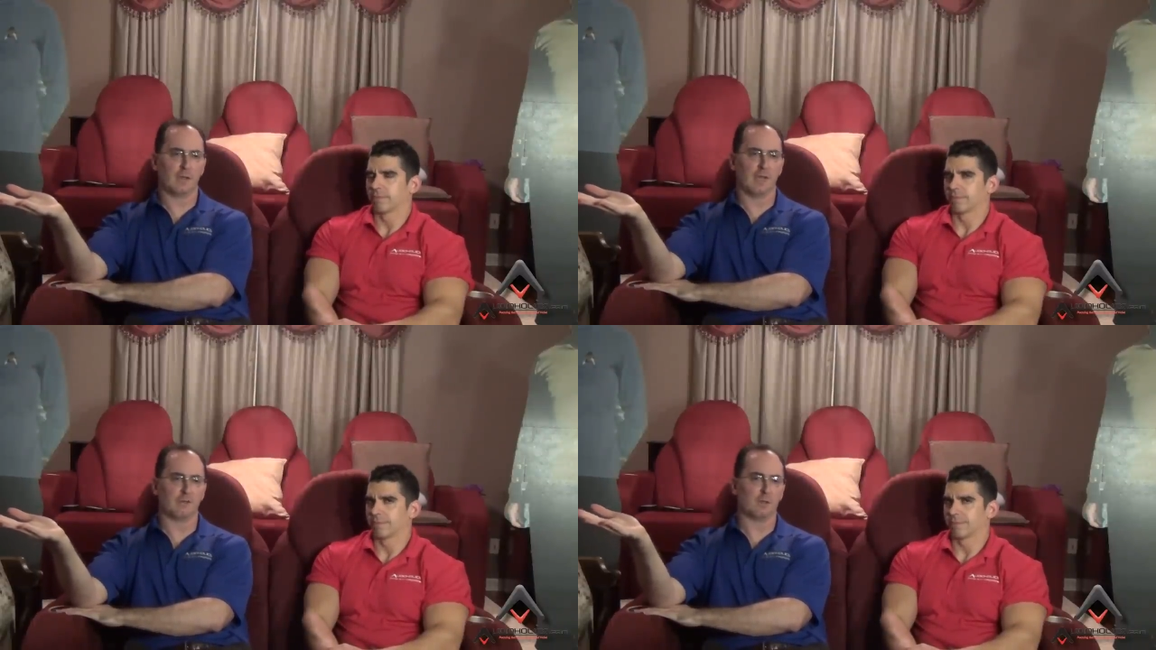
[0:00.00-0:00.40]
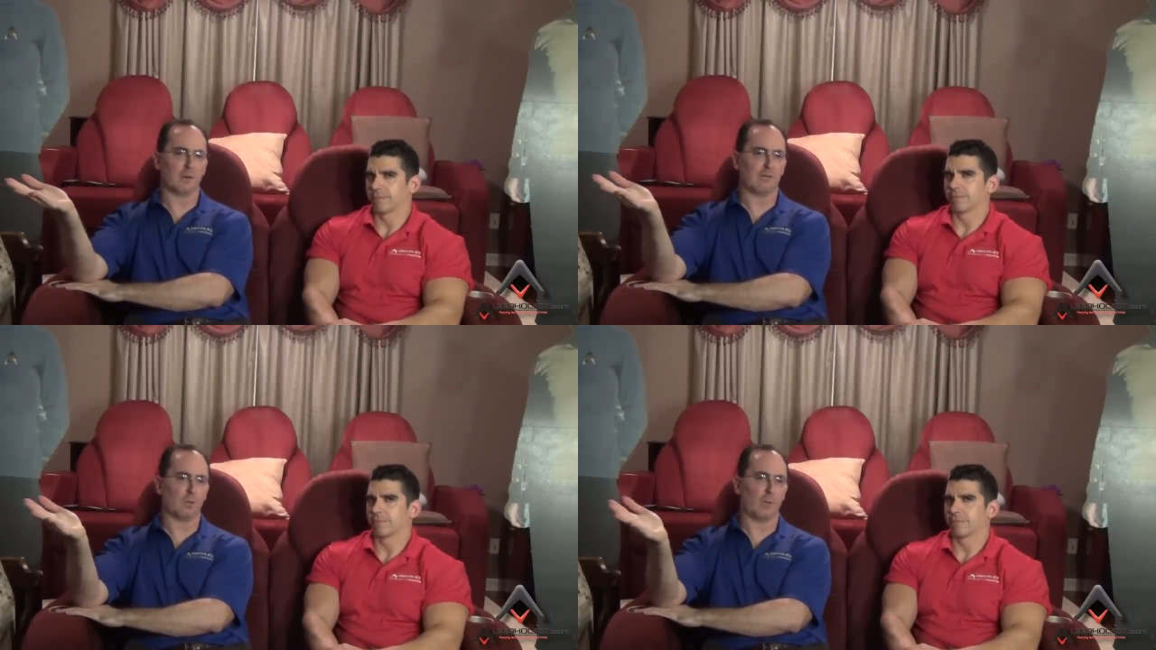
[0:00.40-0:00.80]
Speaker 1: if you
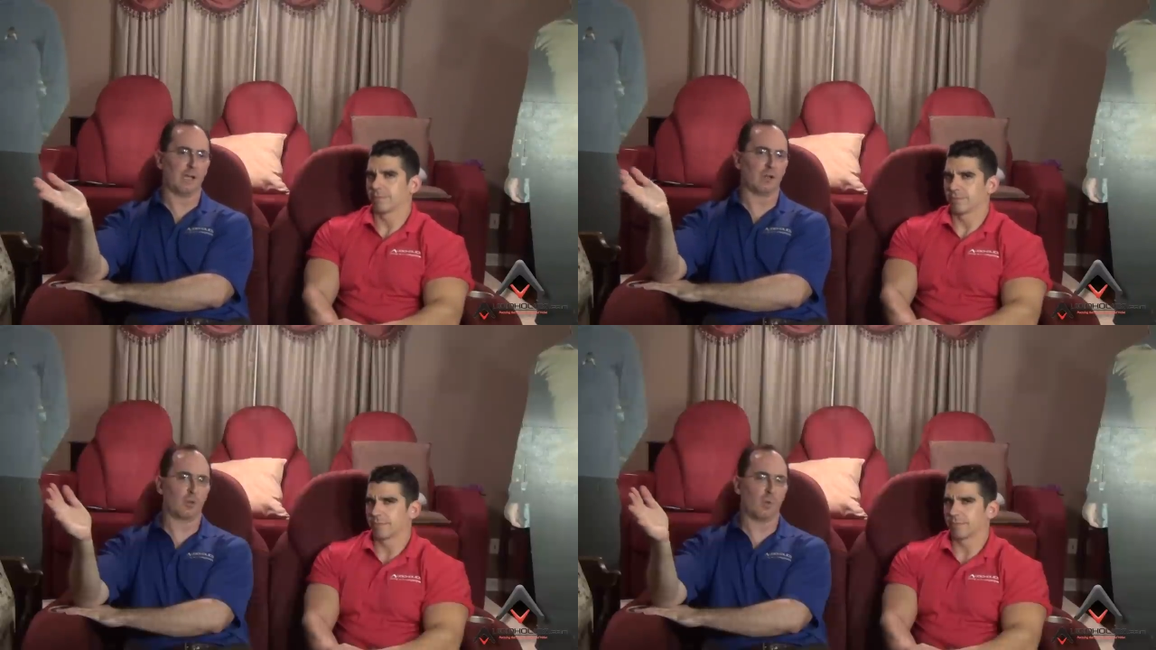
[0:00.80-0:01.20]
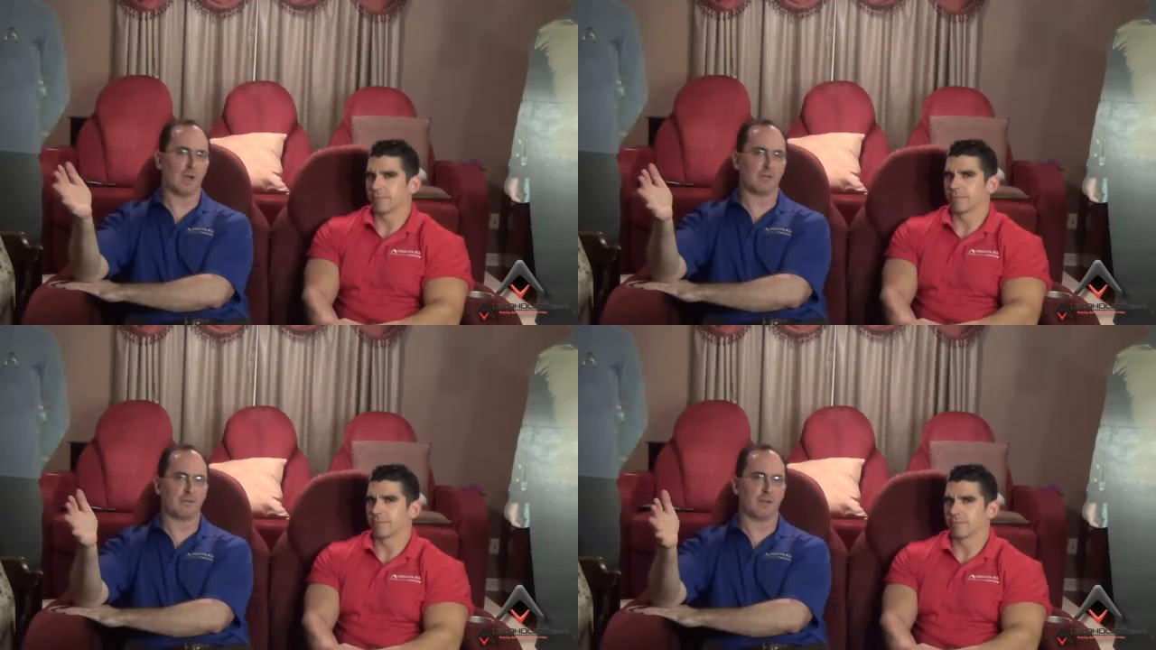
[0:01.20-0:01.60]
don't have a way to
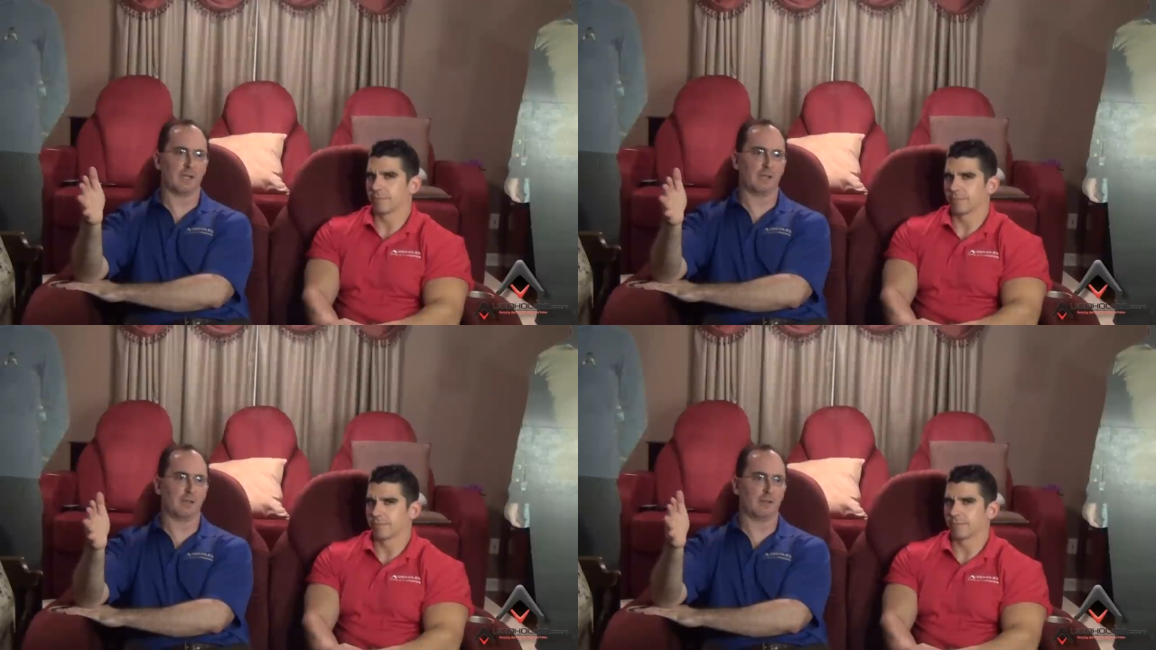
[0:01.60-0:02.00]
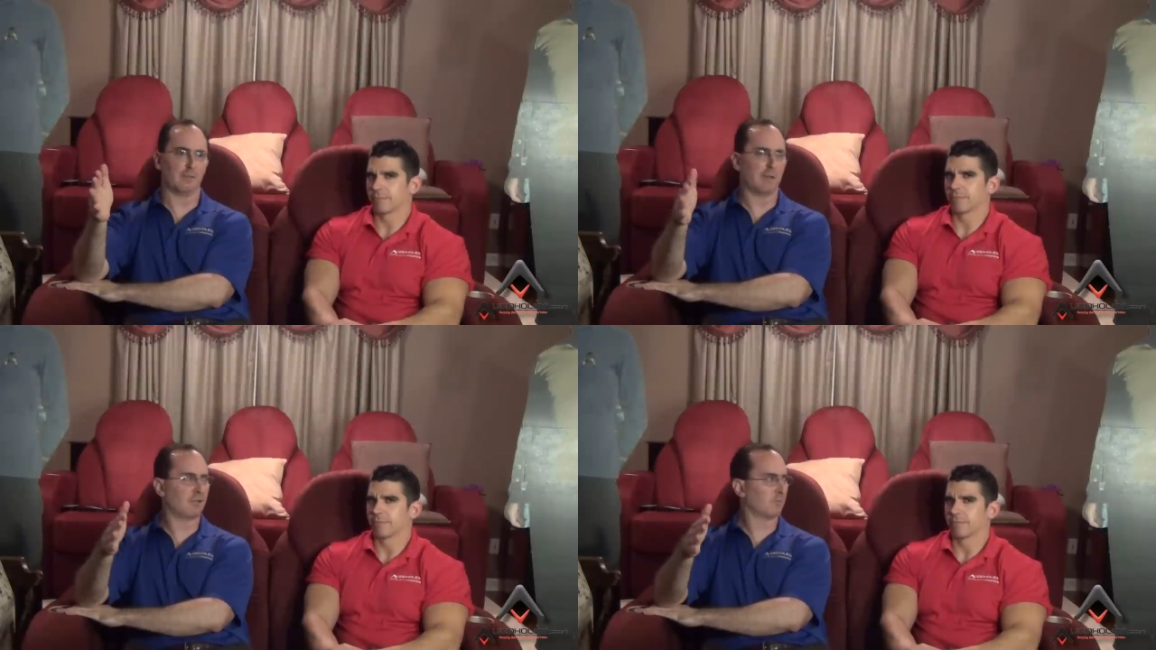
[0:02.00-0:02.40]
quantify
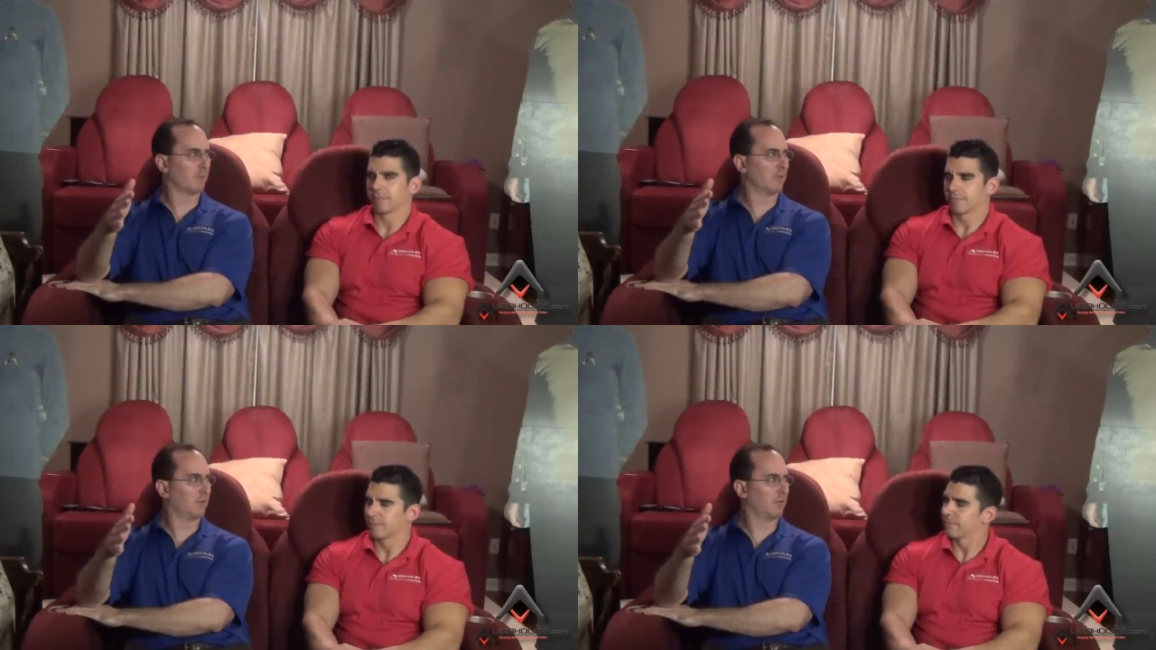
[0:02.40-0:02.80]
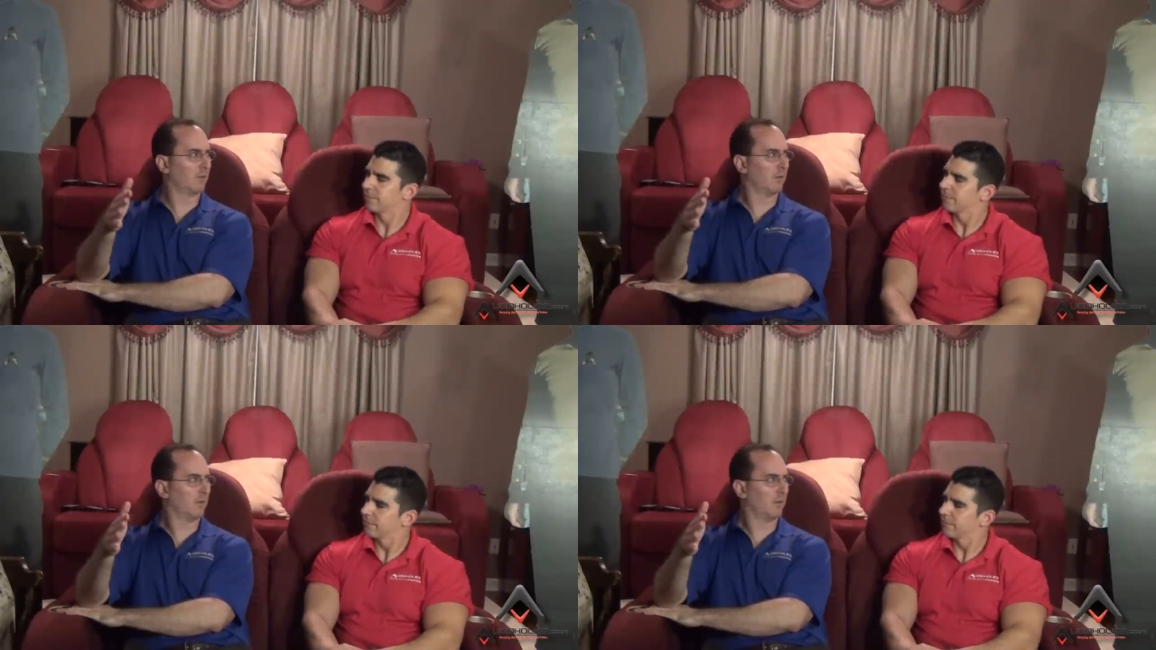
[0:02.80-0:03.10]
the measurements